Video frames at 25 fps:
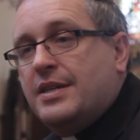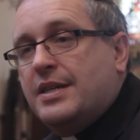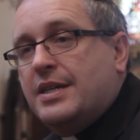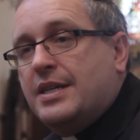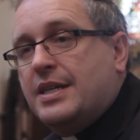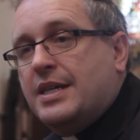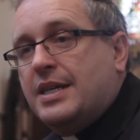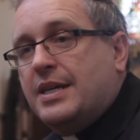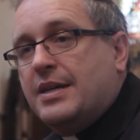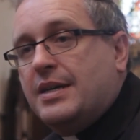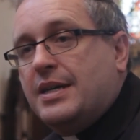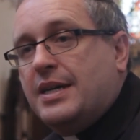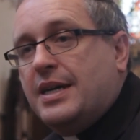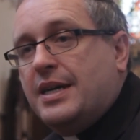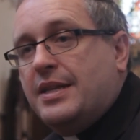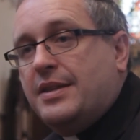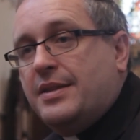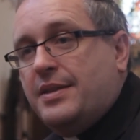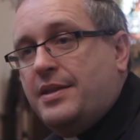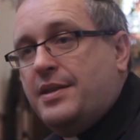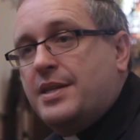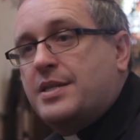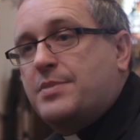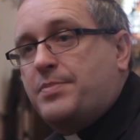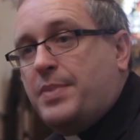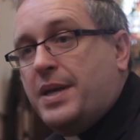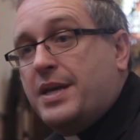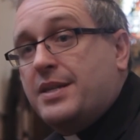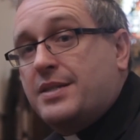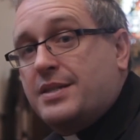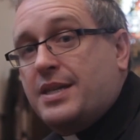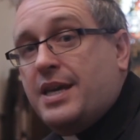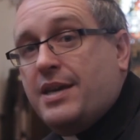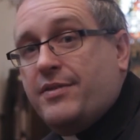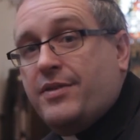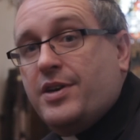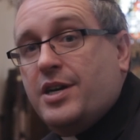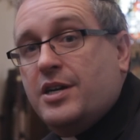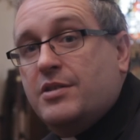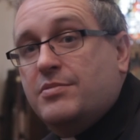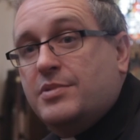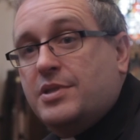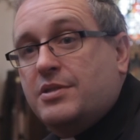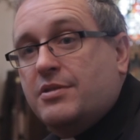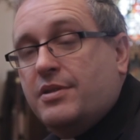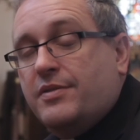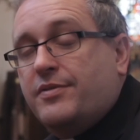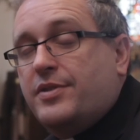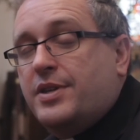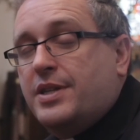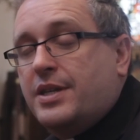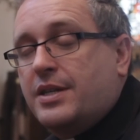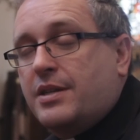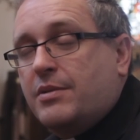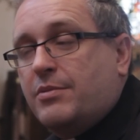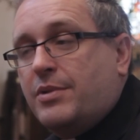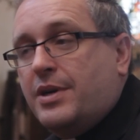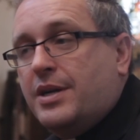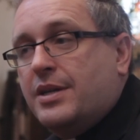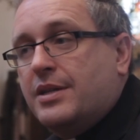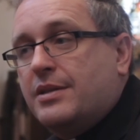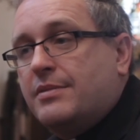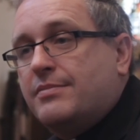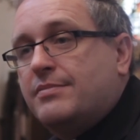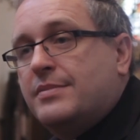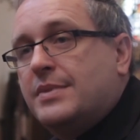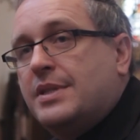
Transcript: And this place gave a home to it for a little while.